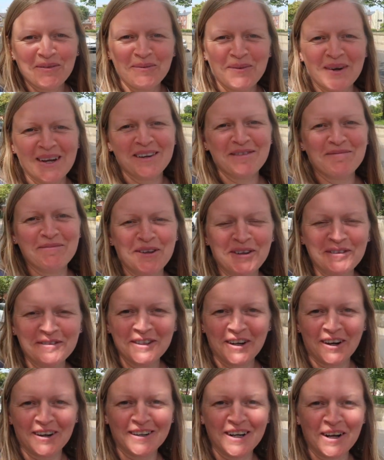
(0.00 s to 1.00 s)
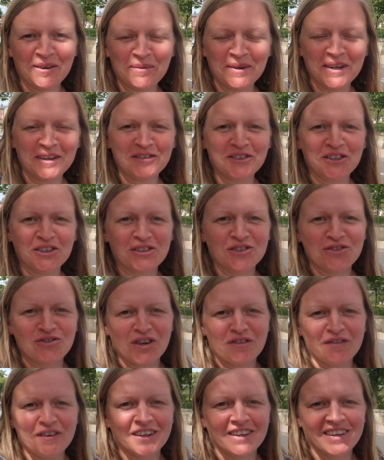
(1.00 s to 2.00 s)
We have moved on and we have just
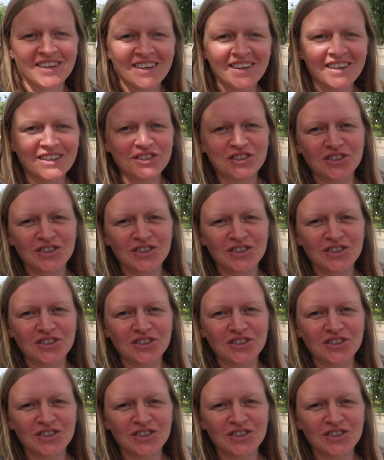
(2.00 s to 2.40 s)
driven a